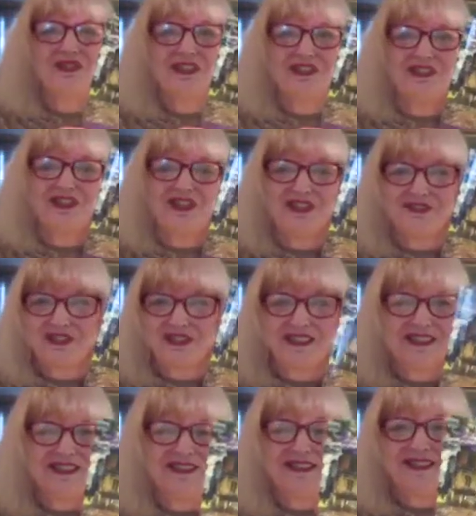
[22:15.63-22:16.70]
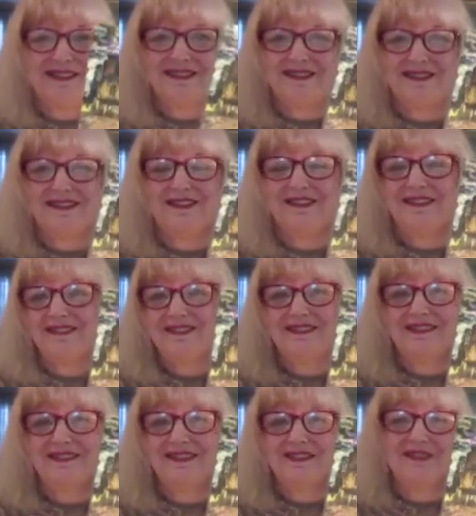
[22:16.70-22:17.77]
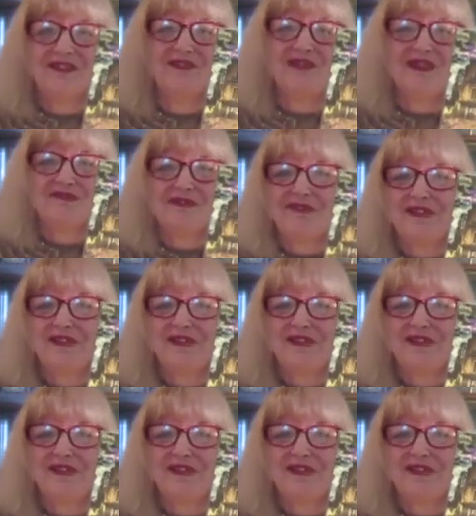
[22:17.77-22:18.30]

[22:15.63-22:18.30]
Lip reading: enjoyed writing it, and like I said, it wrote